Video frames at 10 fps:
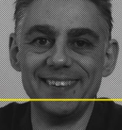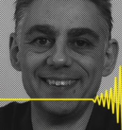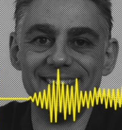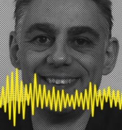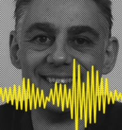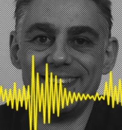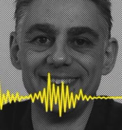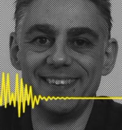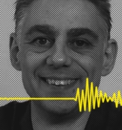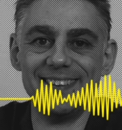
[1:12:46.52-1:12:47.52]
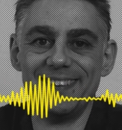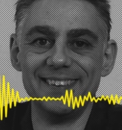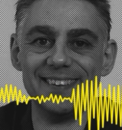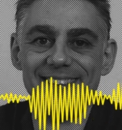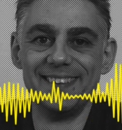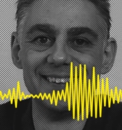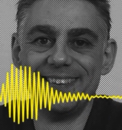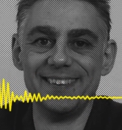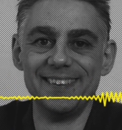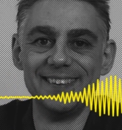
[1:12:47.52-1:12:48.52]
Probably. Right, exactly.
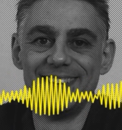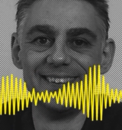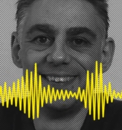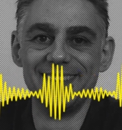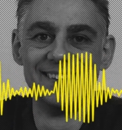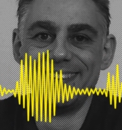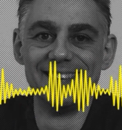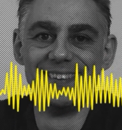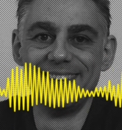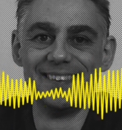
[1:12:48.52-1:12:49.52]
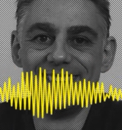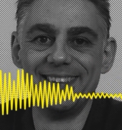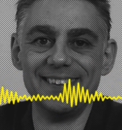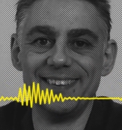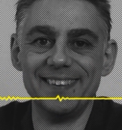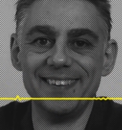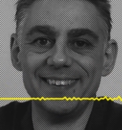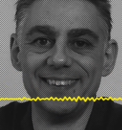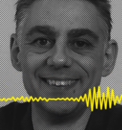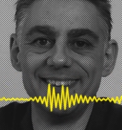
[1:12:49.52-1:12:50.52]
Because if we're talking about the untapped,
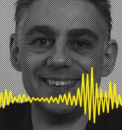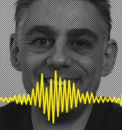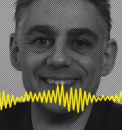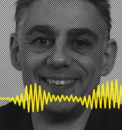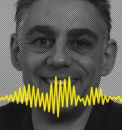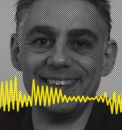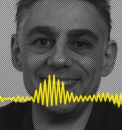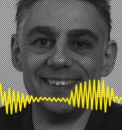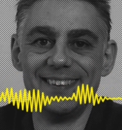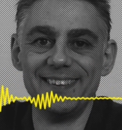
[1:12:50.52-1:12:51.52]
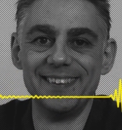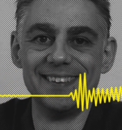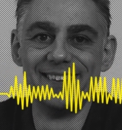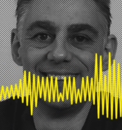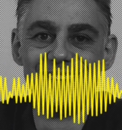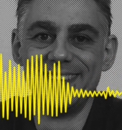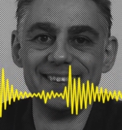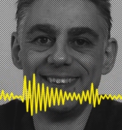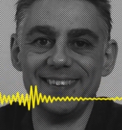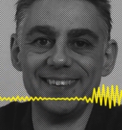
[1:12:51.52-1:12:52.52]
well, not the untapped market, but the
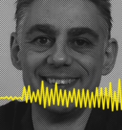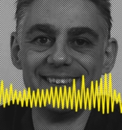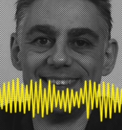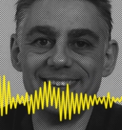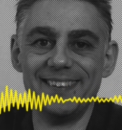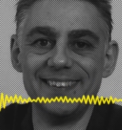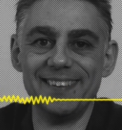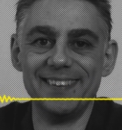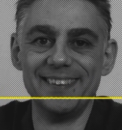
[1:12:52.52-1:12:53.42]
market of family games,